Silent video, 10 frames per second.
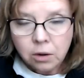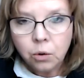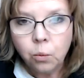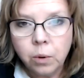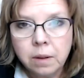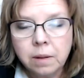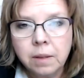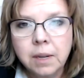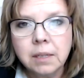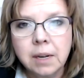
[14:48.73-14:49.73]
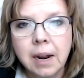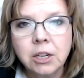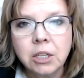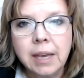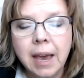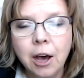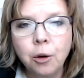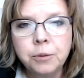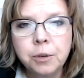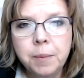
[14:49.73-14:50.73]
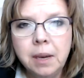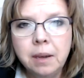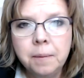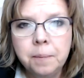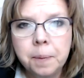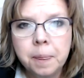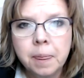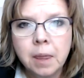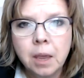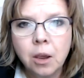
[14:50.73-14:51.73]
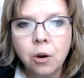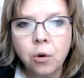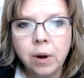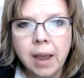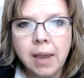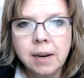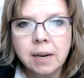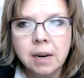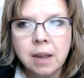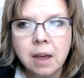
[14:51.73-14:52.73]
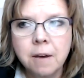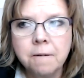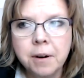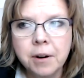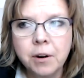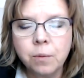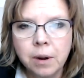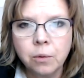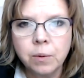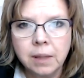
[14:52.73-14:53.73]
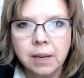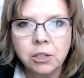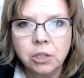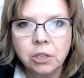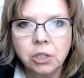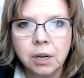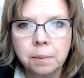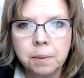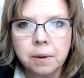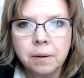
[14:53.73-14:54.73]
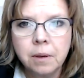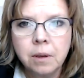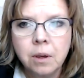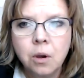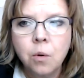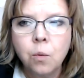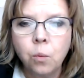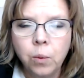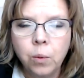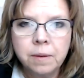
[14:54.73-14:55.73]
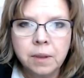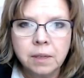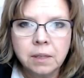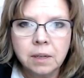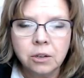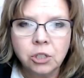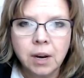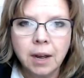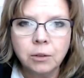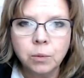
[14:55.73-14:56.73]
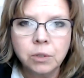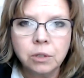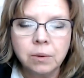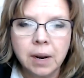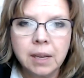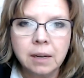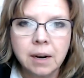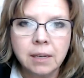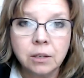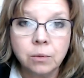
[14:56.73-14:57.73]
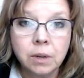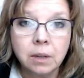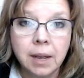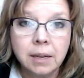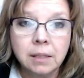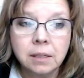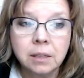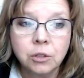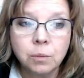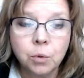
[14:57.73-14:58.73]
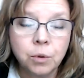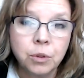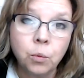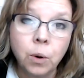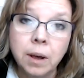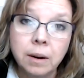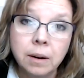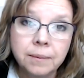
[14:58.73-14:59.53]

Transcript: One of the things that actually helped me create a very real relationship with this inner child was to recognize and realize there's more than one.